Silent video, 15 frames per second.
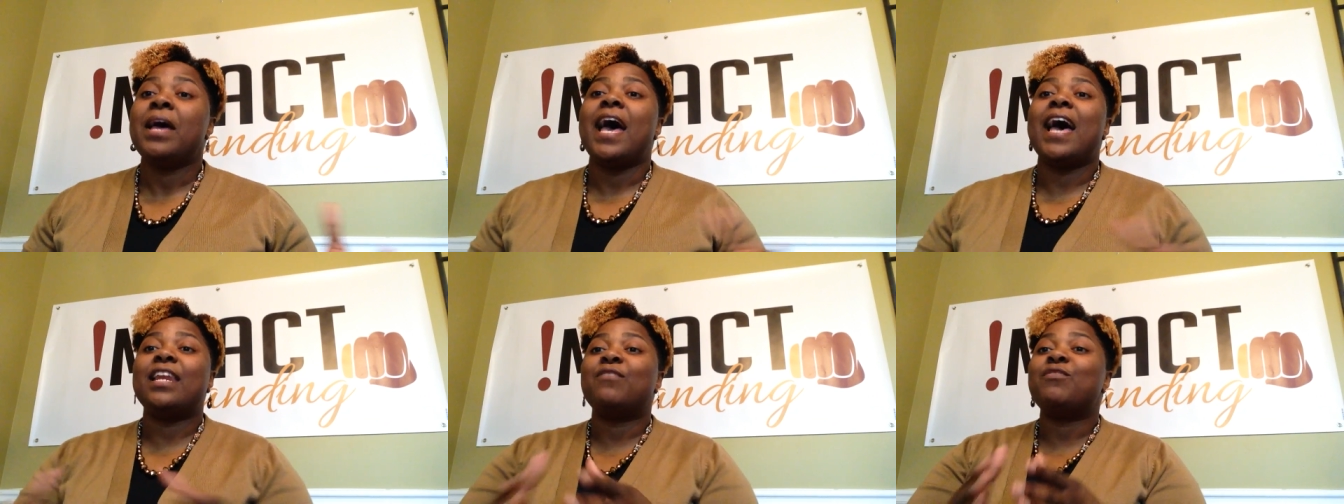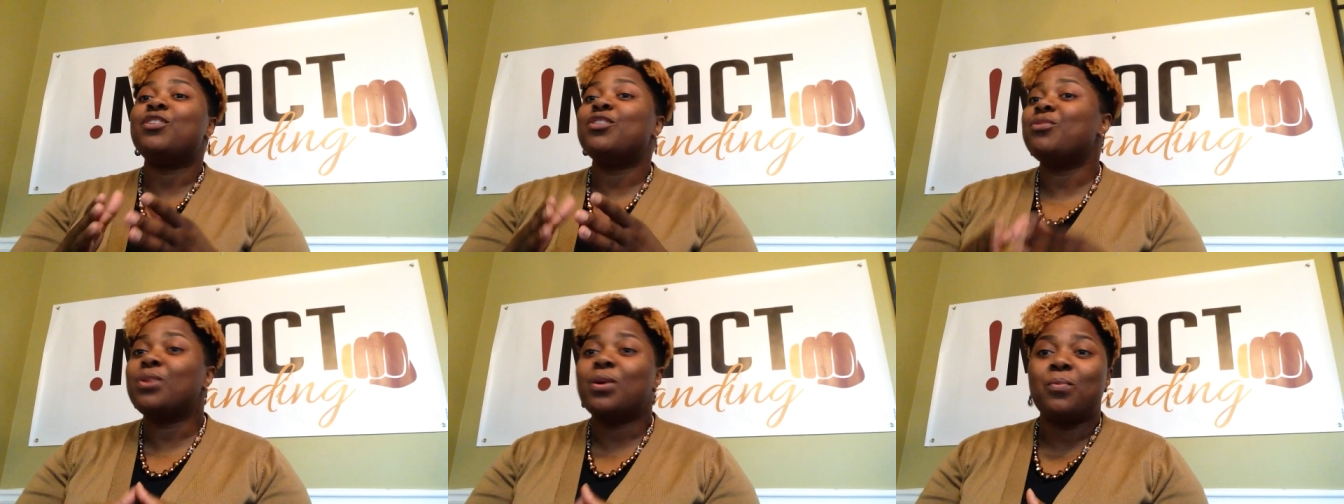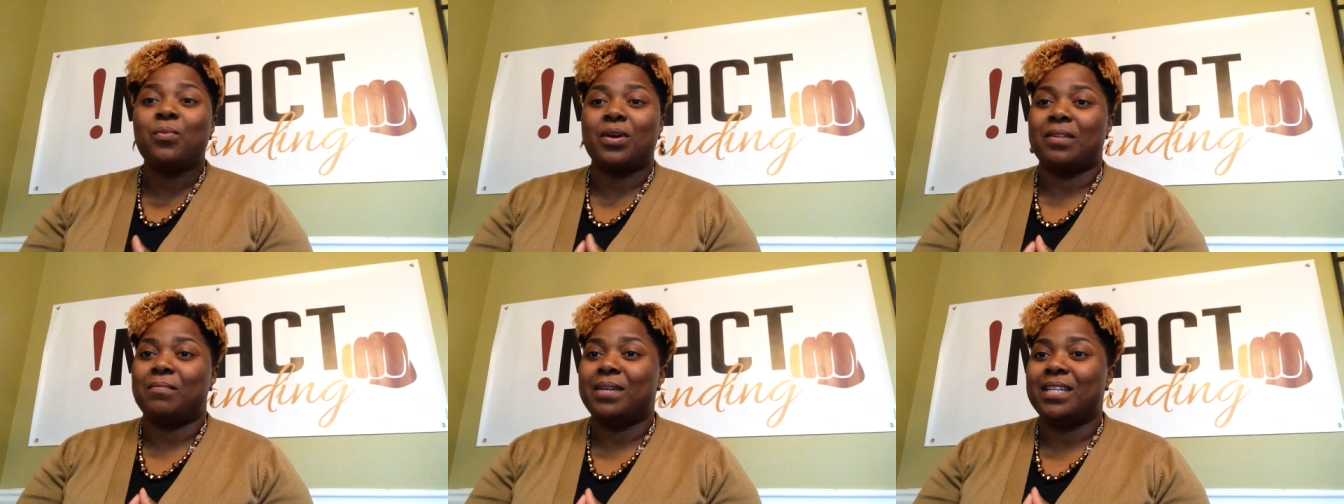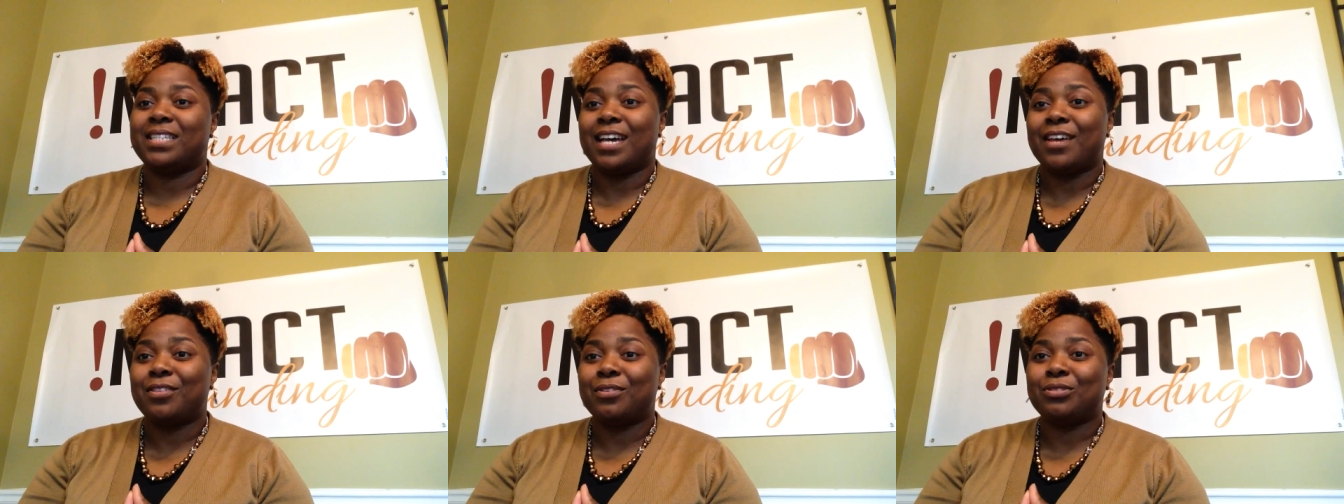And if you don't want to be
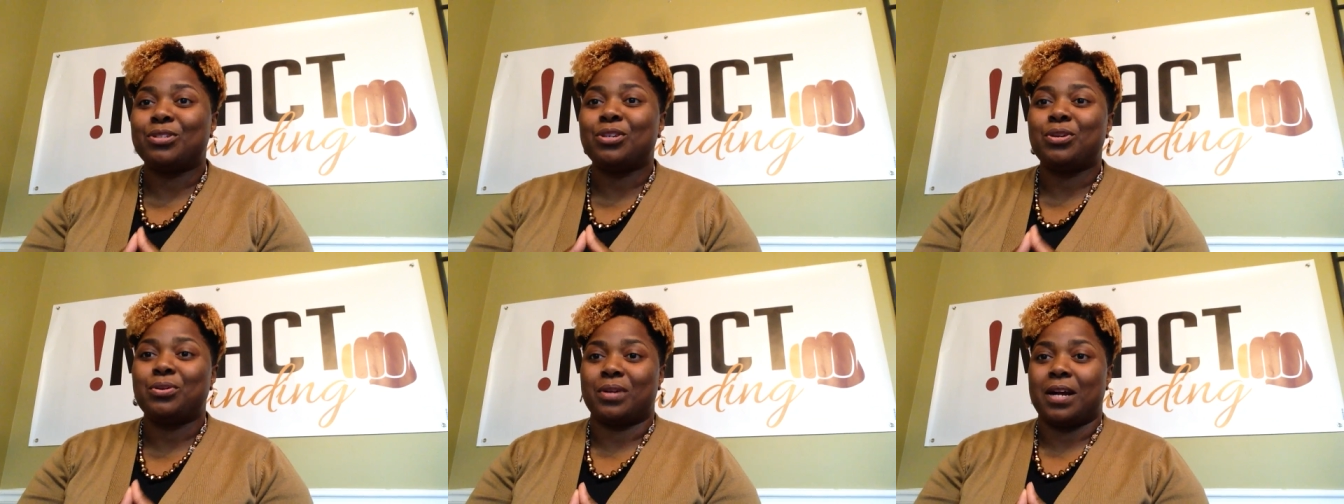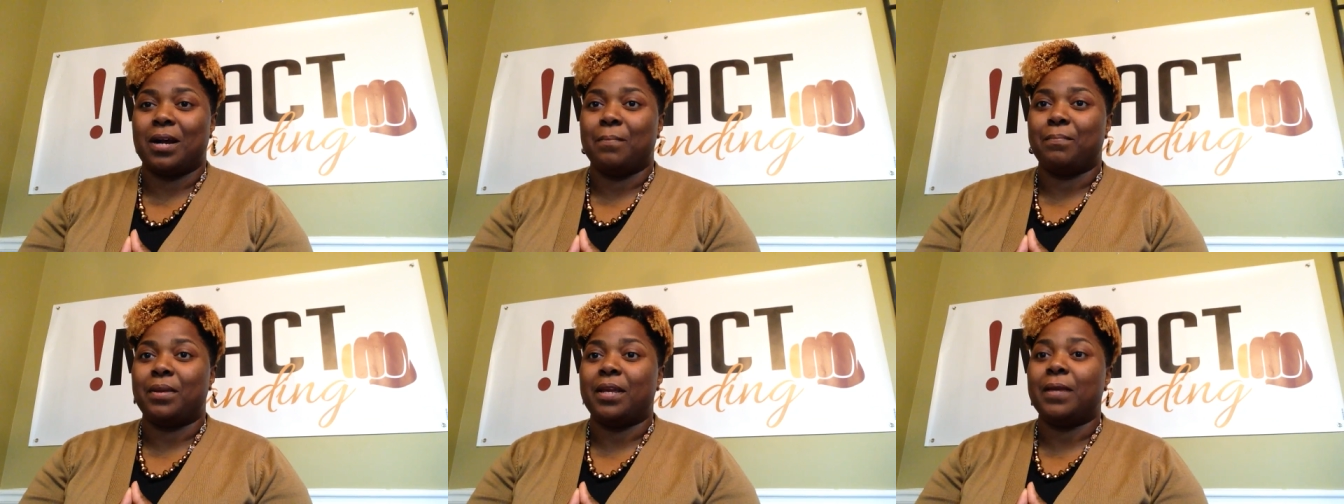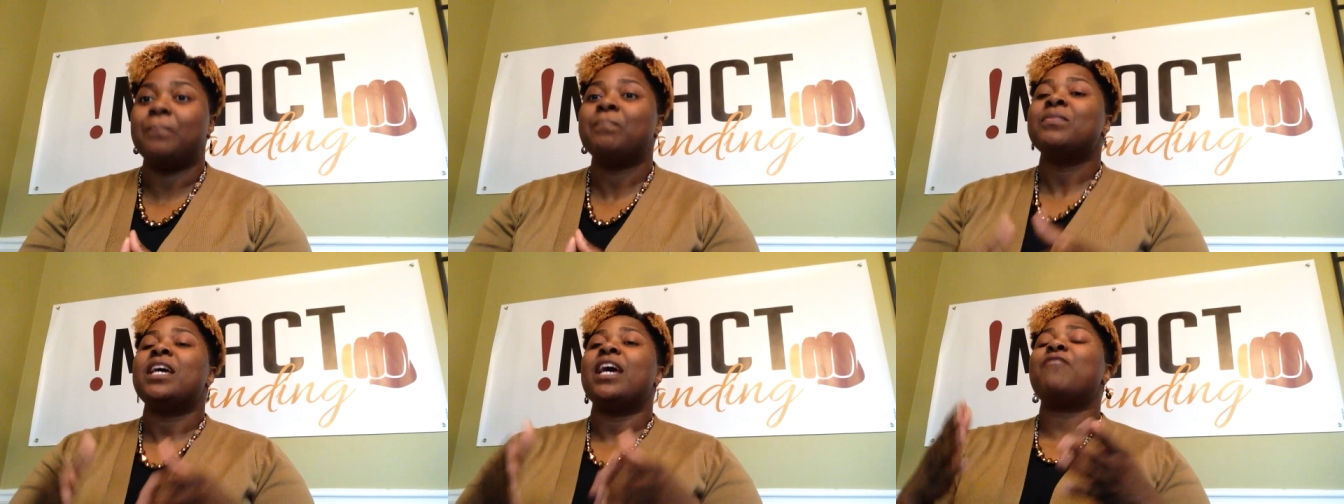tethered to your company,